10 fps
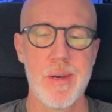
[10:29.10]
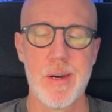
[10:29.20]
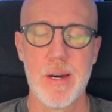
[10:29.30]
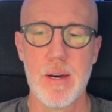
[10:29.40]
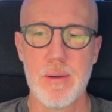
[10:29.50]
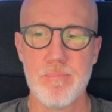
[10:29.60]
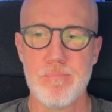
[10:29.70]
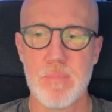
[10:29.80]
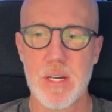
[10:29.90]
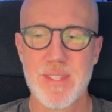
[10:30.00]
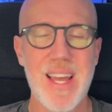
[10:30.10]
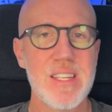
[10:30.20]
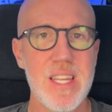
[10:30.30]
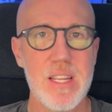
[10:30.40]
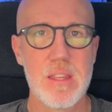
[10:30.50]
a, a
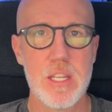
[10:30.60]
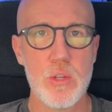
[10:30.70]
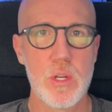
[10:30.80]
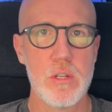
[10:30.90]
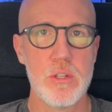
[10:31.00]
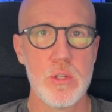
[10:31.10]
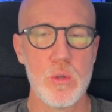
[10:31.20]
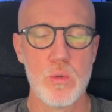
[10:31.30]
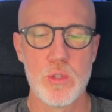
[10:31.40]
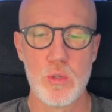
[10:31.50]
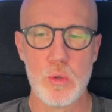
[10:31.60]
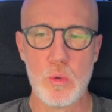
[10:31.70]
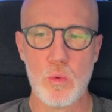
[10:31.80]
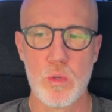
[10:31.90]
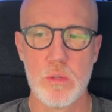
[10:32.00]
technique that you can do
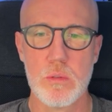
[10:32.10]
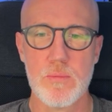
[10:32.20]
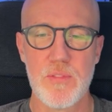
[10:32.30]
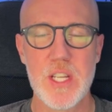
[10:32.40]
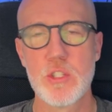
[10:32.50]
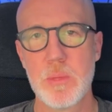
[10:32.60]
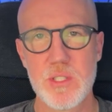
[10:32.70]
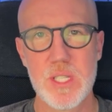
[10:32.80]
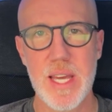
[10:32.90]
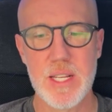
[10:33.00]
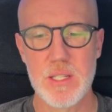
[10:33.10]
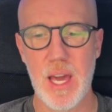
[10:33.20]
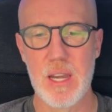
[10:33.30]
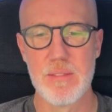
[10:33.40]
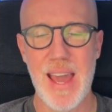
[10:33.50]
to fix your mistakes
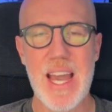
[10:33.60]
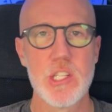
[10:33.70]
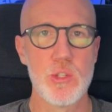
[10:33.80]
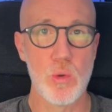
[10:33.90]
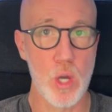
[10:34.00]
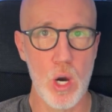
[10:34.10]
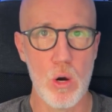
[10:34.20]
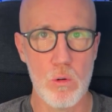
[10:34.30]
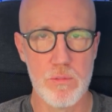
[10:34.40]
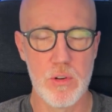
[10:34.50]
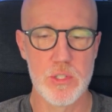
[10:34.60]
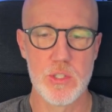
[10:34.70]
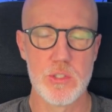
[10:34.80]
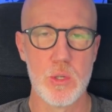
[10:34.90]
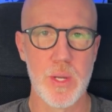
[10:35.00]
kind of as you go
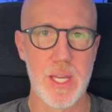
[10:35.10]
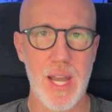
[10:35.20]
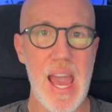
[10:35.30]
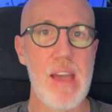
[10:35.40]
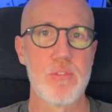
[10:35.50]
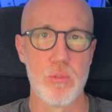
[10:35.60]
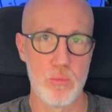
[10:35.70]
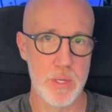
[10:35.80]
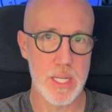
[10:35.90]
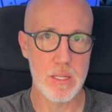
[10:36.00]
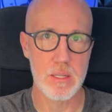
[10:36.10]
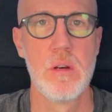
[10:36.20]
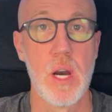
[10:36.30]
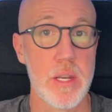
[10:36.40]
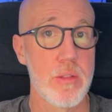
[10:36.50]
versus doing it after the read.
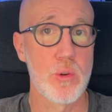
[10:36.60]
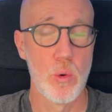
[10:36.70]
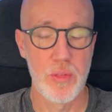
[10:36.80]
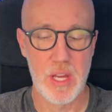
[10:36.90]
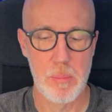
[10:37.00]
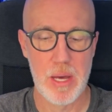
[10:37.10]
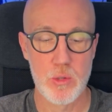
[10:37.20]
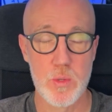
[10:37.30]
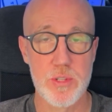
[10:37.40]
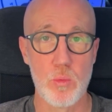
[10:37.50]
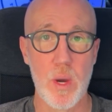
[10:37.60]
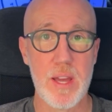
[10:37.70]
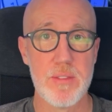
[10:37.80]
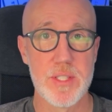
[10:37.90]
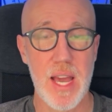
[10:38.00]
Another cool thing about Twisted
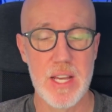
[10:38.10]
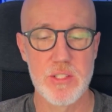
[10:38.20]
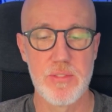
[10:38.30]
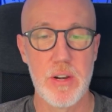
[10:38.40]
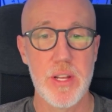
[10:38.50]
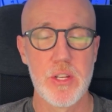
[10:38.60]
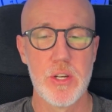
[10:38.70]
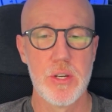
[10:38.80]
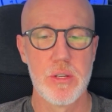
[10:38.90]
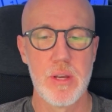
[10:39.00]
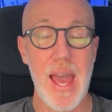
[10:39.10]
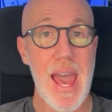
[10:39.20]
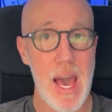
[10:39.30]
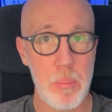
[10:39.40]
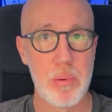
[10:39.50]
Wave is it has a very good
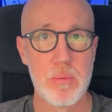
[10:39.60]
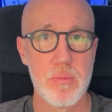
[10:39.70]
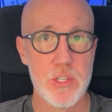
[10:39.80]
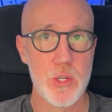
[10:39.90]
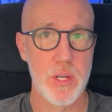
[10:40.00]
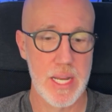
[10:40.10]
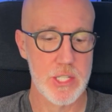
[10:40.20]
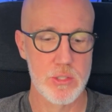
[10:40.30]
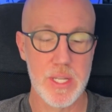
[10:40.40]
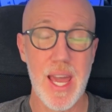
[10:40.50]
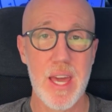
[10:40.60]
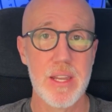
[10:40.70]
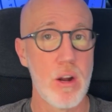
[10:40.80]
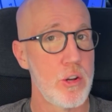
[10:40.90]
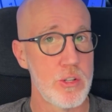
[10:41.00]
app that you can actually
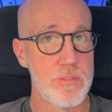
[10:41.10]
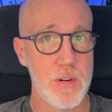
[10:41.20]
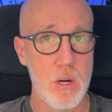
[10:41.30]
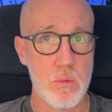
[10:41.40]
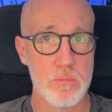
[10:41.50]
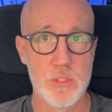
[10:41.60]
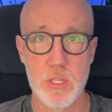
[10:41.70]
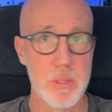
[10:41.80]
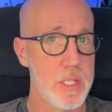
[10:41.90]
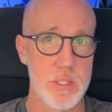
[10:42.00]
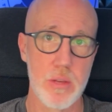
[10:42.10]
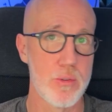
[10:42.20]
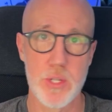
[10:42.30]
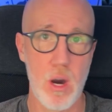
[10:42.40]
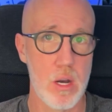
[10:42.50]
edit on your phone. Some of these other
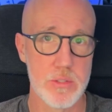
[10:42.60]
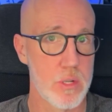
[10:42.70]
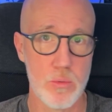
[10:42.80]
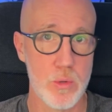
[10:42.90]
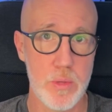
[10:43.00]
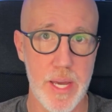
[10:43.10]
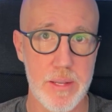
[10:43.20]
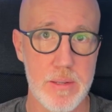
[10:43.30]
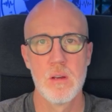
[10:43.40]
DAWs don't do that.